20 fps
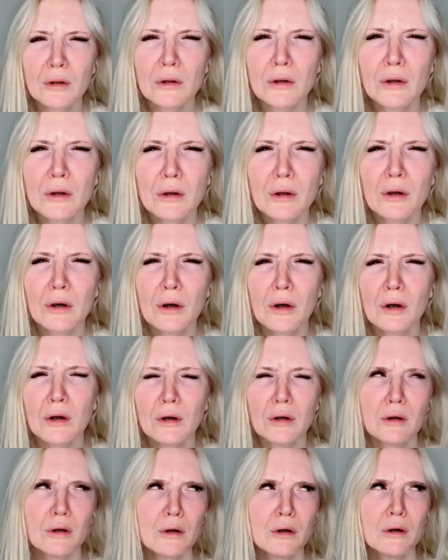Applewood, your
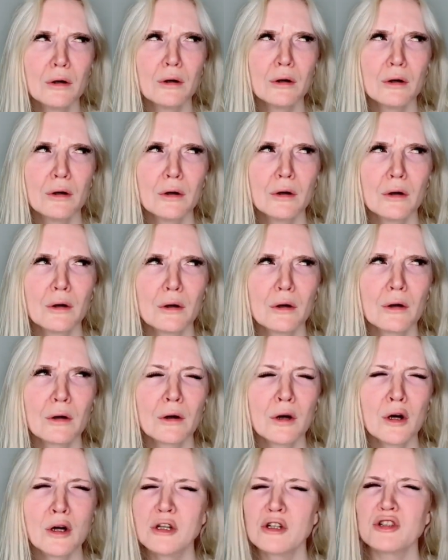grandchildren are here to see
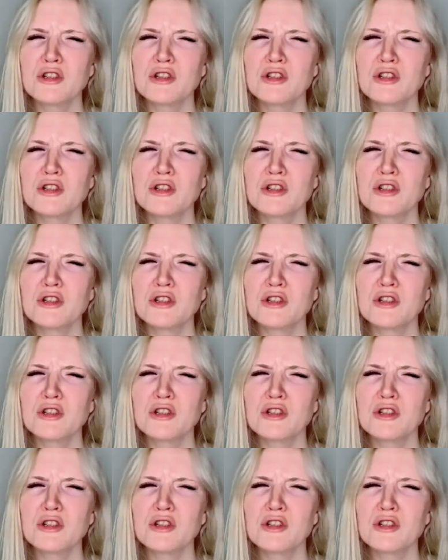you.